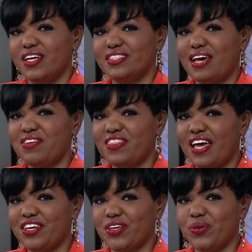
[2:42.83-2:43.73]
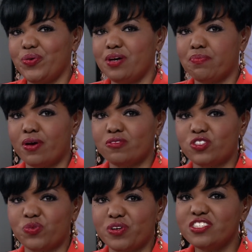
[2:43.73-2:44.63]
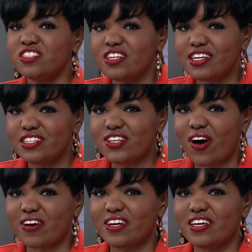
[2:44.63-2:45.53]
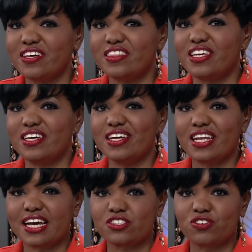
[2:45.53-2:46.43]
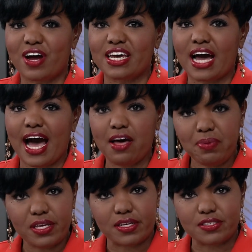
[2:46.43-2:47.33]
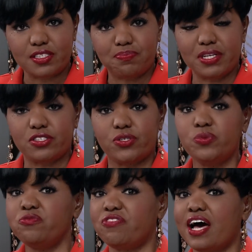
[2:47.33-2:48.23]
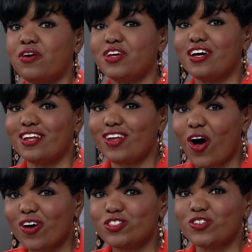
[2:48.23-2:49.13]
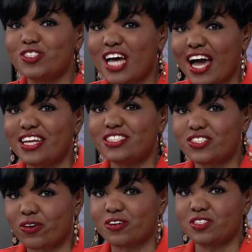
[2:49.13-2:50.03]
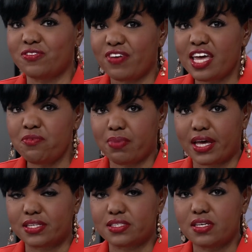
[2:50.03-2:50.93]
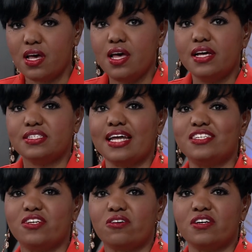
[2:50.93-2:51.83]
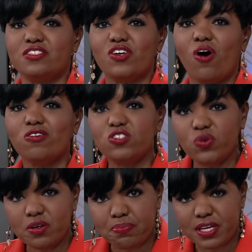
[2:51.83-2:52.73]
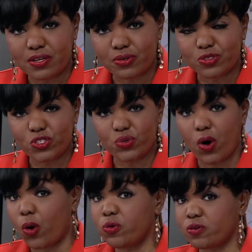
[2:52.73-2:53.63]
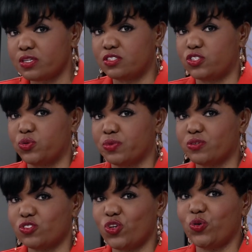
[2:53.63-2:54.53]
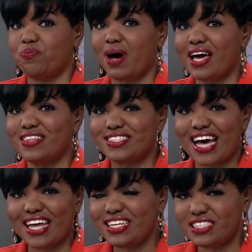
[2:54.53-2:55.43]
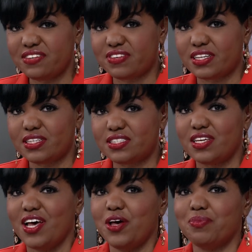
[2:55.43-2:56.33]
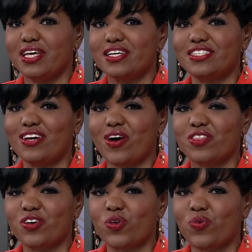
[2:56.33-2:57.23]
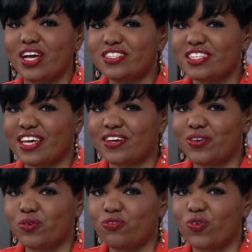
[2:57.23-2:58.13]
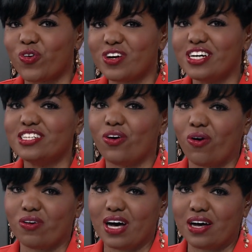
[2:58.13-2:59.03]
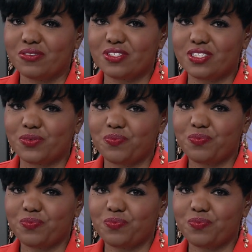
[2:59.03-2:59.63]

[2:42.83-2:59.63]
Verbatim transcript: David, thank you. And Burns originally targeted the electronic hobbyists, but soon found a larger Tiny Circuits fan base. Tiny Circuits also appeal to older consumers who buy the tiny TVs because they are the correct scale for a dollhouse.